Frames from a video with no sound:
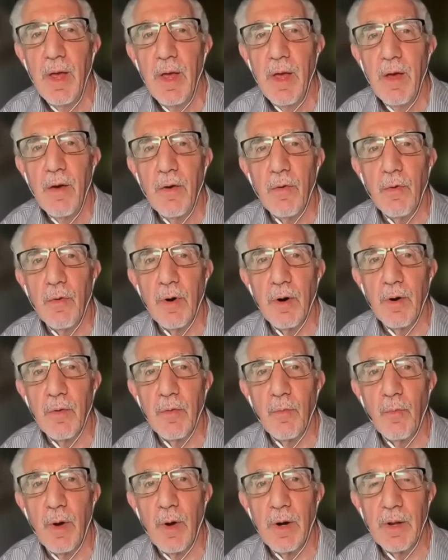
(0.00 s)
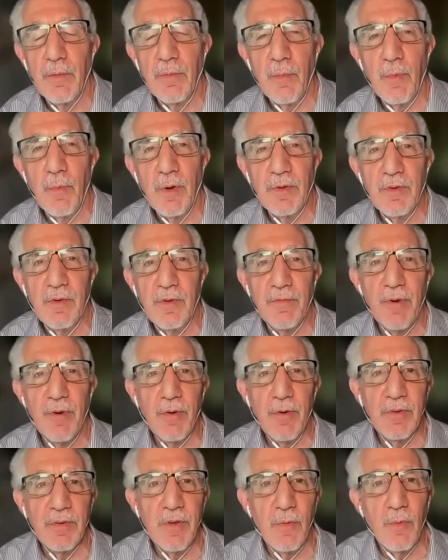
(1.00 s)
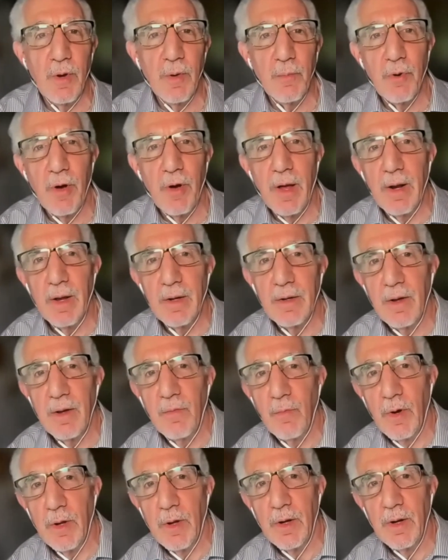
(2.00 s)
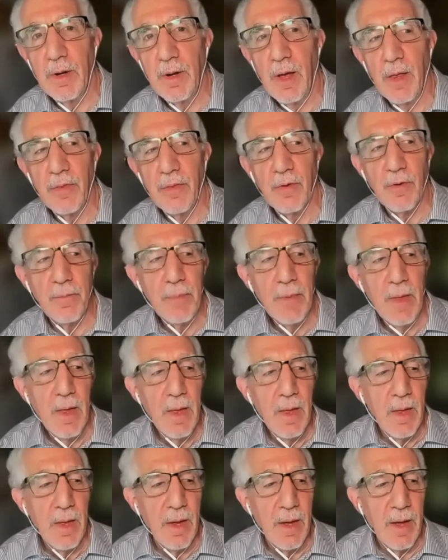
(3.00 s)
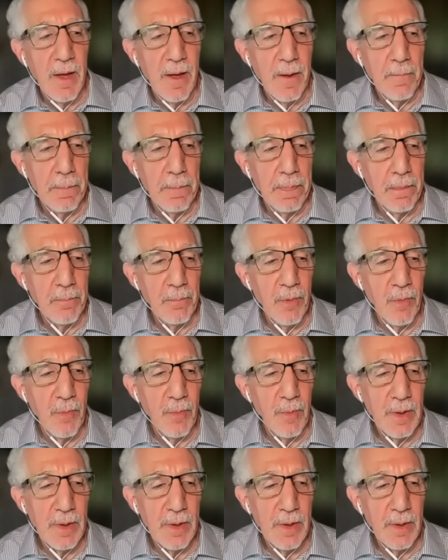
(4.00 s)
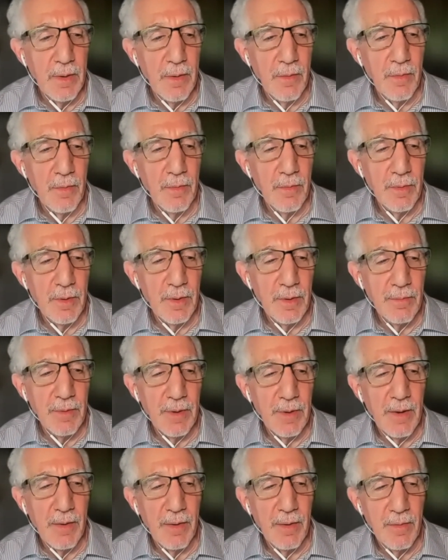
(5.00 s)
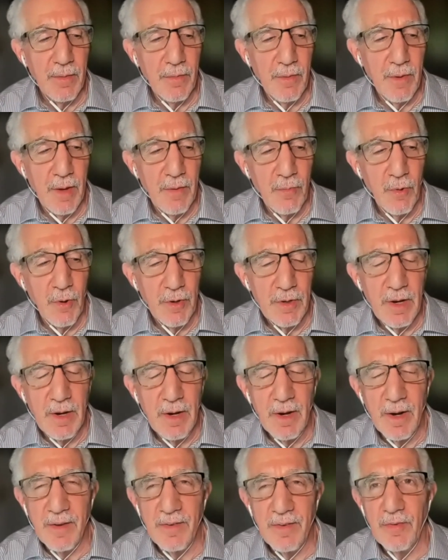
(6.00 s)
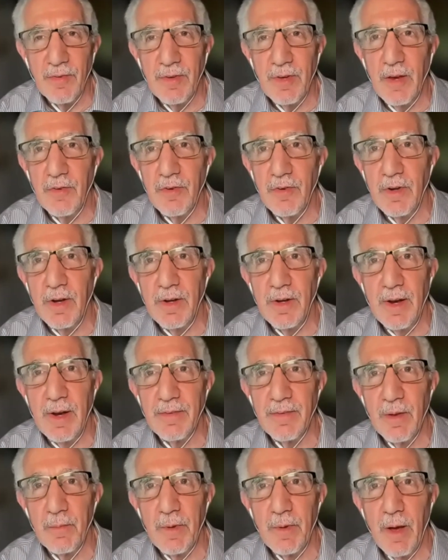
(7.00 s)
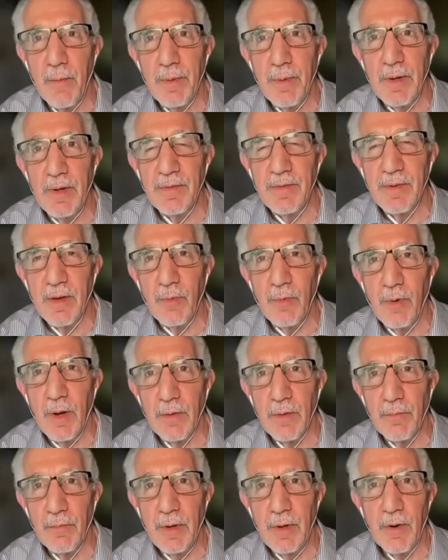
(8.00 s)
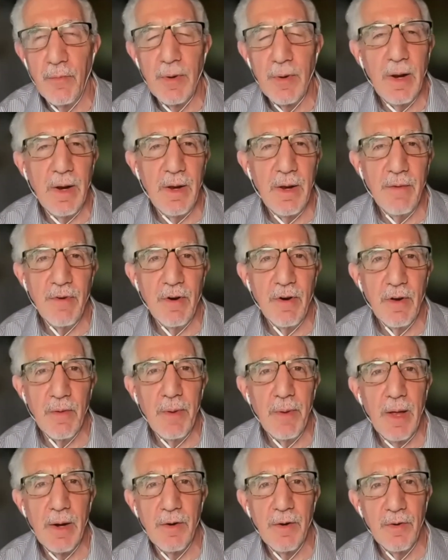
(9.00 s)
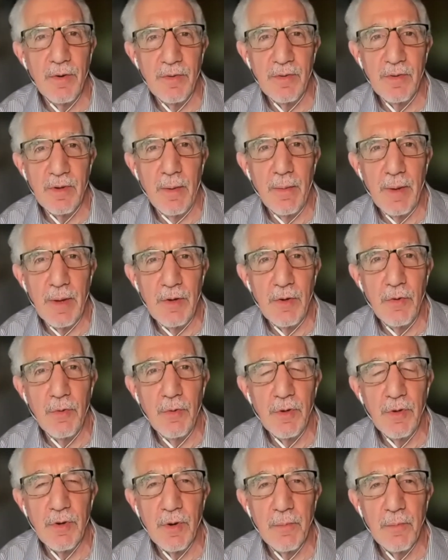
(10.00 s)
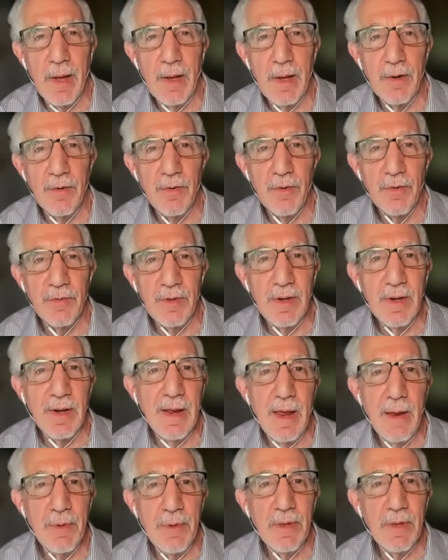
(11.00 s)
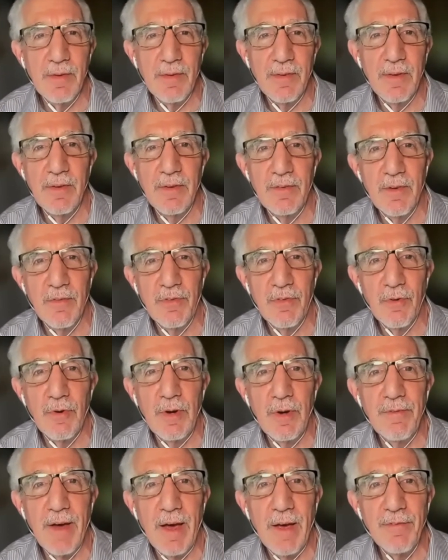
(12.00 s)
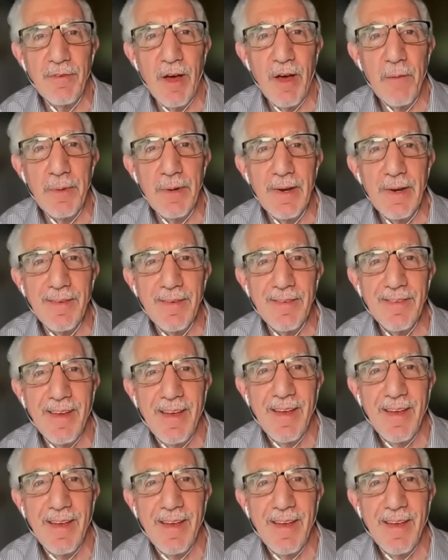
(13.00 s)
or one of them wants to focus on one product and one another. But when I had worked at an association, and yes, some companies said, well, we don't want any of our competitors. So like, who are your competitors? And they gave me this list of 35 companies.